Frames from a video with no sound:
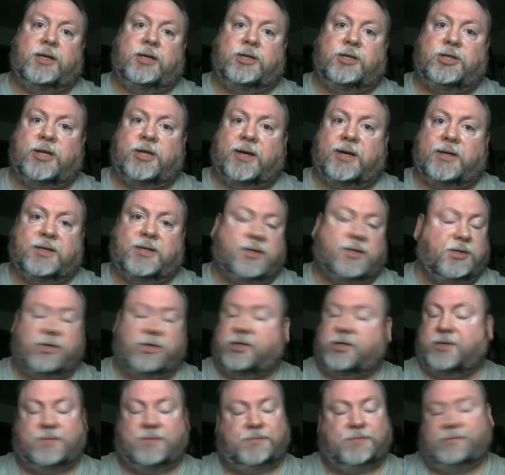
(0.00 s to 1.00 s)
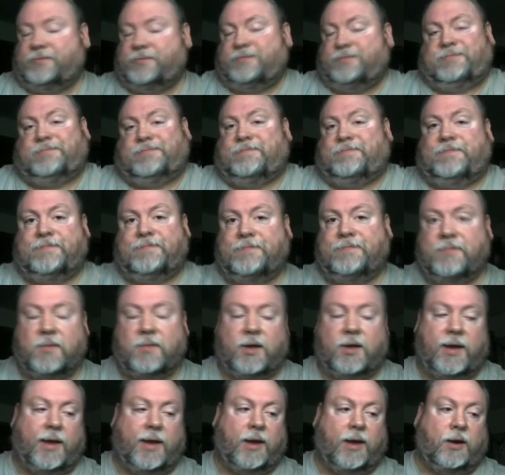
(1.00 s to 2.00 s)
Genesis are just,
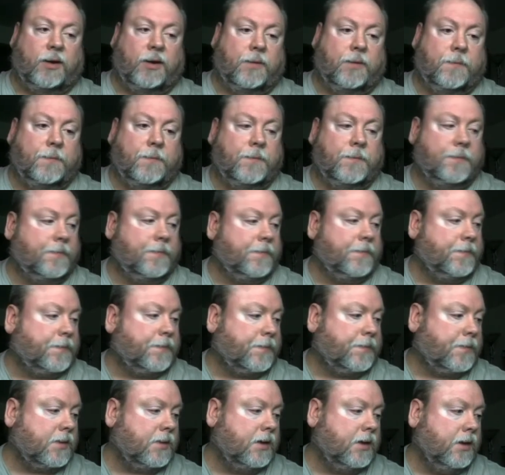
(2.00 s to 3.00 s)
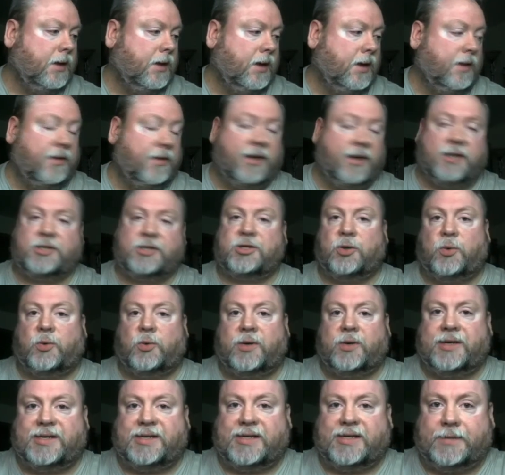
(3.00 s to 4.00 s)
I don't know. They just don't
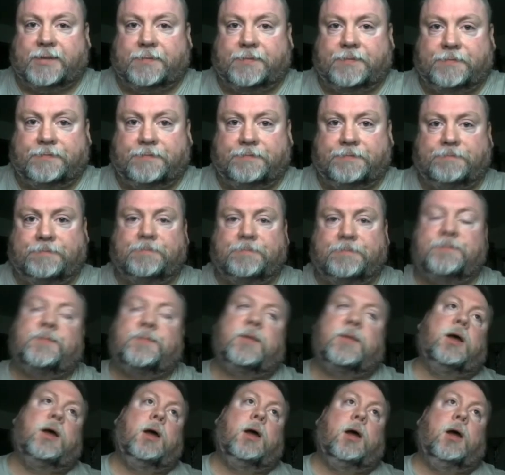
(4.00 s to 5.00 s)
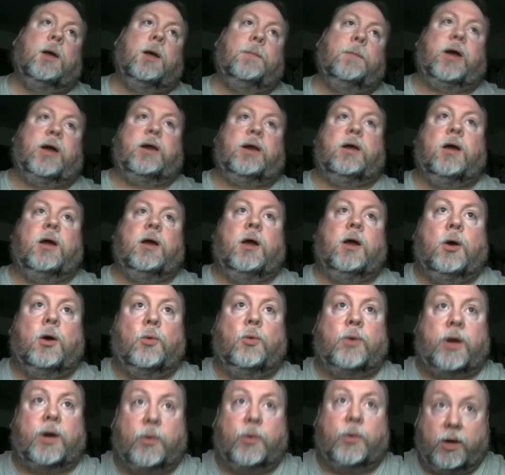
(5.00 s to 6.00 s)
want to see it. But
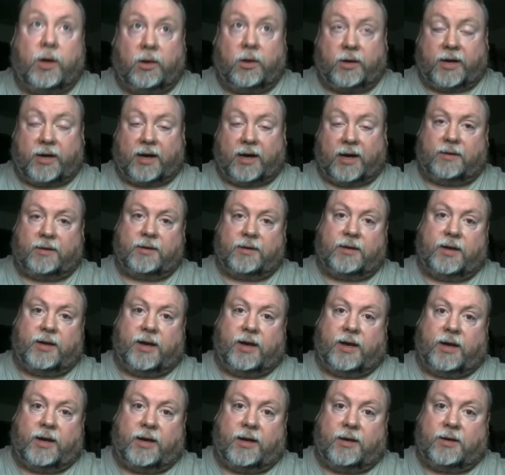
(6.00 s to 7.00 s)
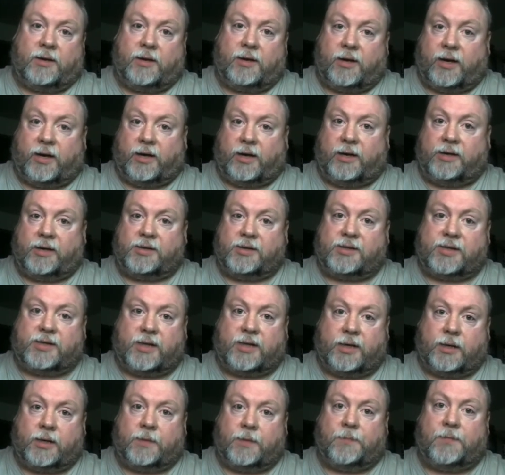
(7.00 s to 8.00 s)
what I want to look at tonight is
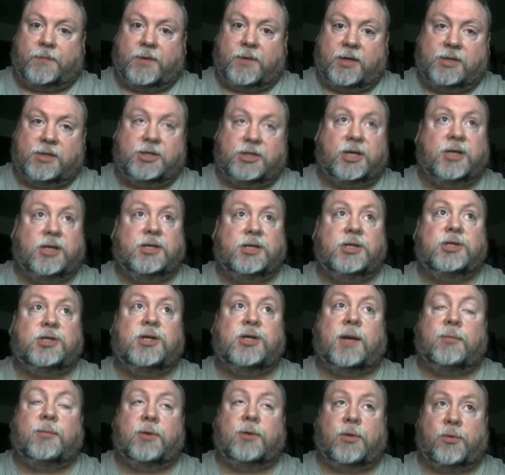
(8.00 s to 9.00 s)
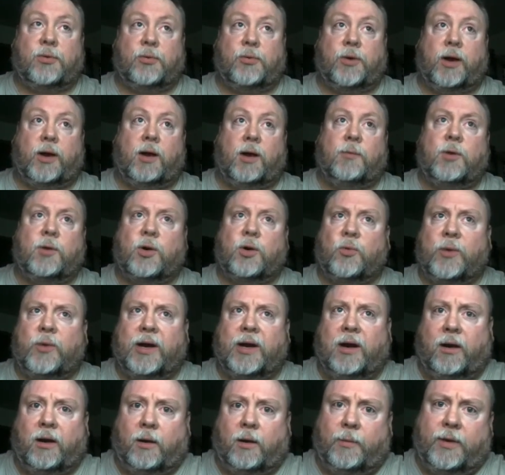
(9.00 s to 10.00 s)
Genesis chapter 3. I want to
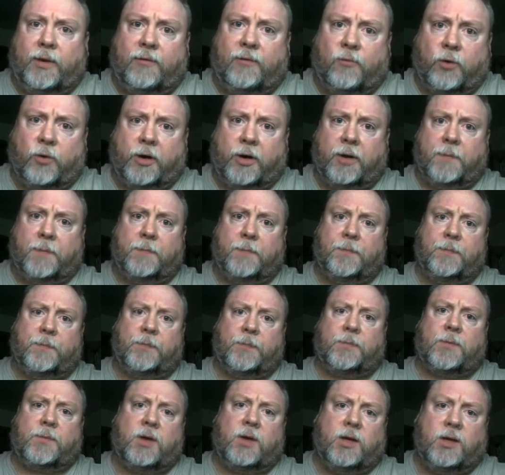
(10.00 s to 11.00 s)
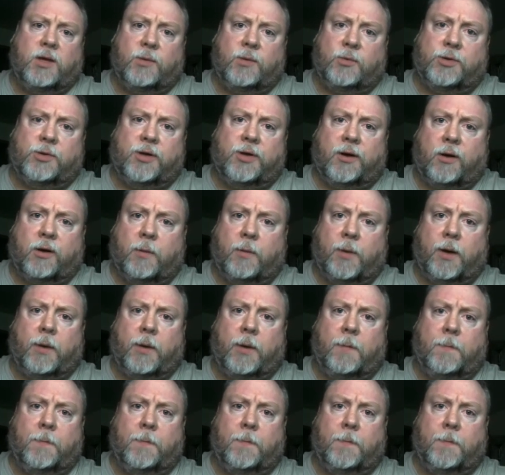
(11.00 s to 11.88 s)
read a little bit for you, and then we'll talk about it.